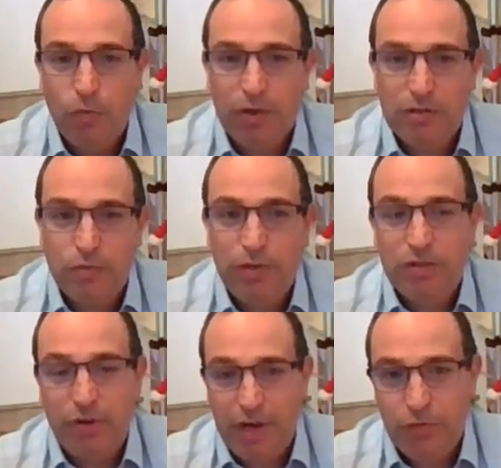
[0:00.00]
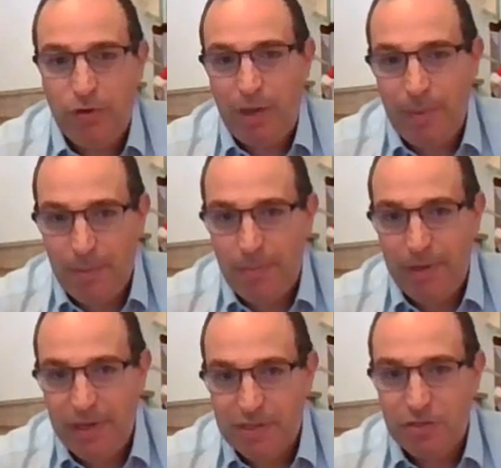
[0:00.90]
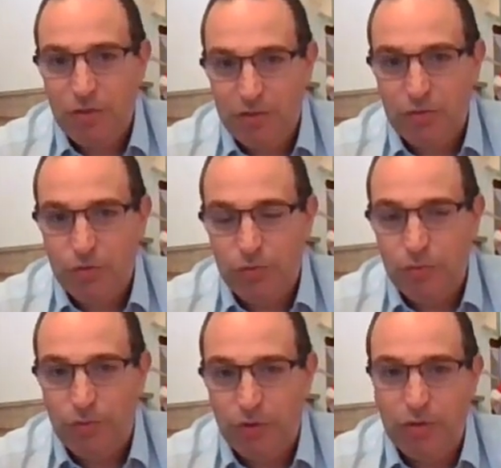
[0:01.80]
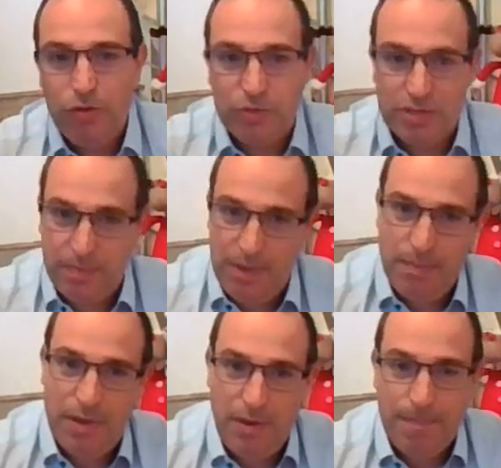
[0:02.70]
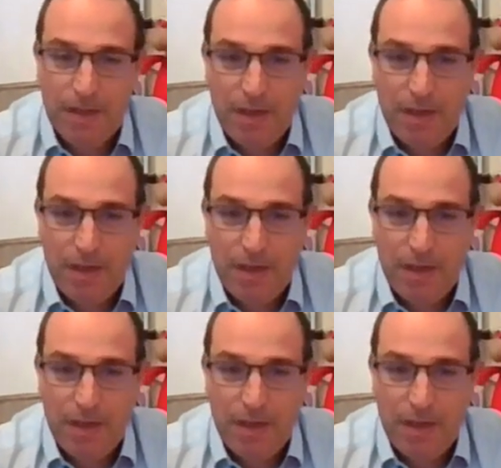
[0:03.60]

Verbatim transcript: what we try to come up is not to reduce people,